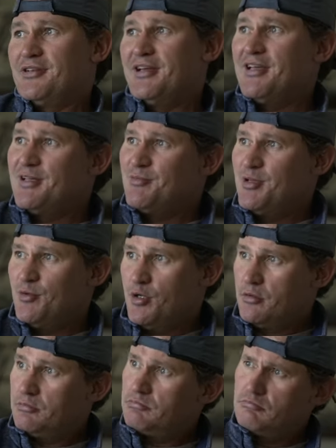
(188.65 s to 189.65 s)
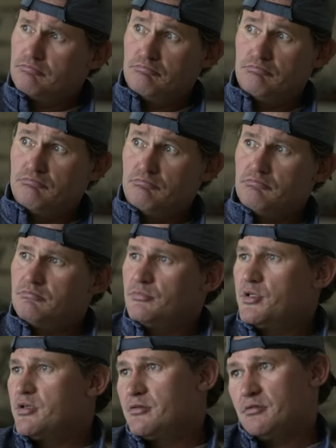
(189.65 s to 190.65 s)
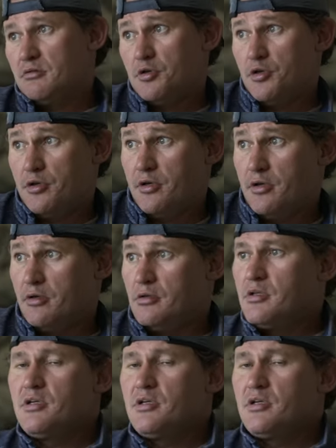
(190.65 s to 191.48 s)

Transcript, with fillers: Hey, baby. Mm -hmm. Yeah.